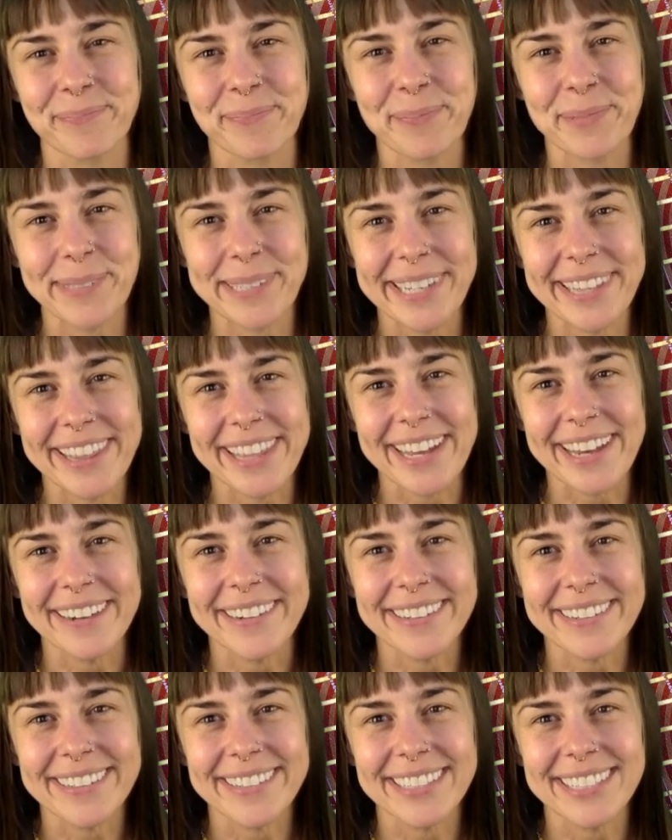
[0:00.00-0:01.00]
Breathe
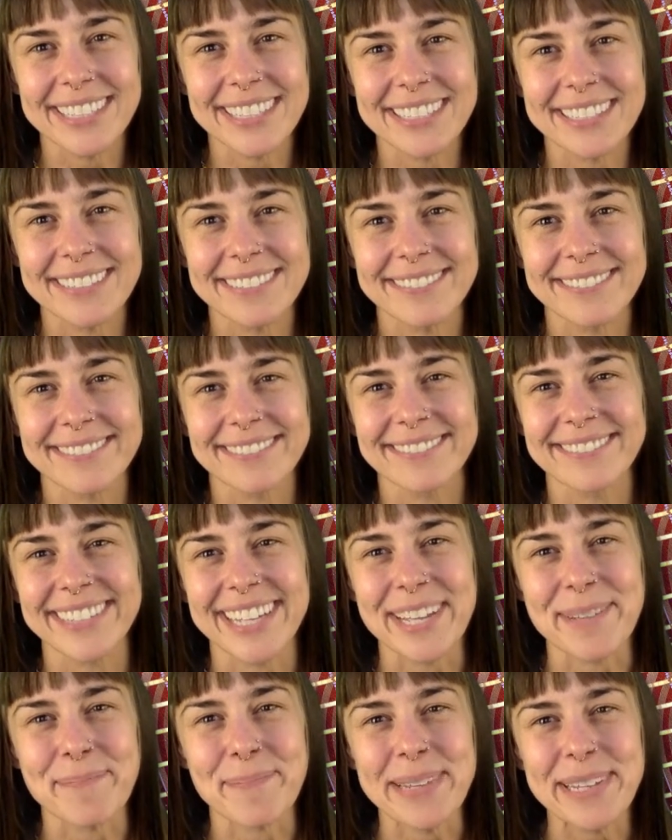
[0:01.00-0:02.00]
out
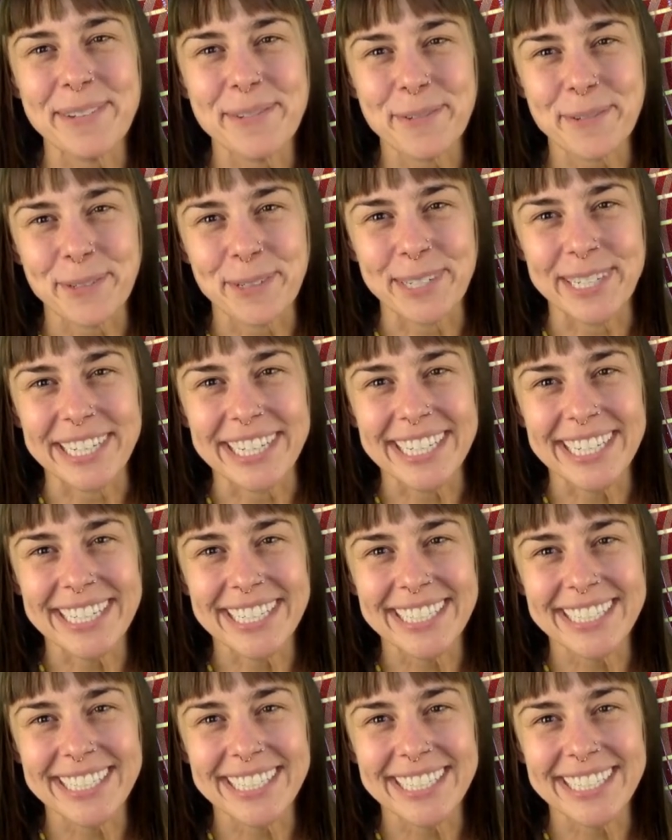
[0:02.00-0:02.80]
and be free.